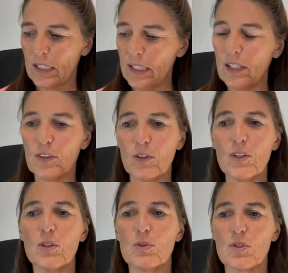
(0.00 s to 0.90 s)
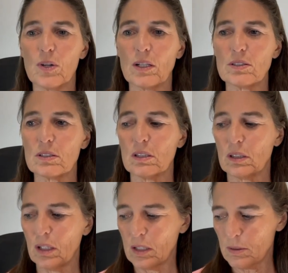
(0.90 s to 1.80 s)
Either you trust
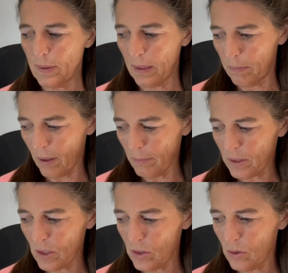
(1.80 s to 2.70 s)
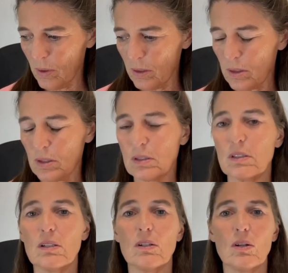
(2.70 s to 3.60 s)
God's many promises to us,
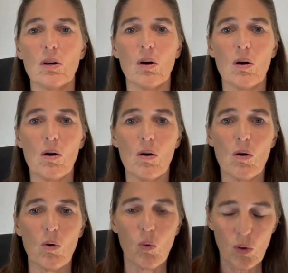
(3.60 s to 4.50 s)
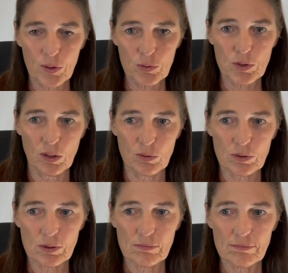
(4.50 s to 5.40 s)
or you don't.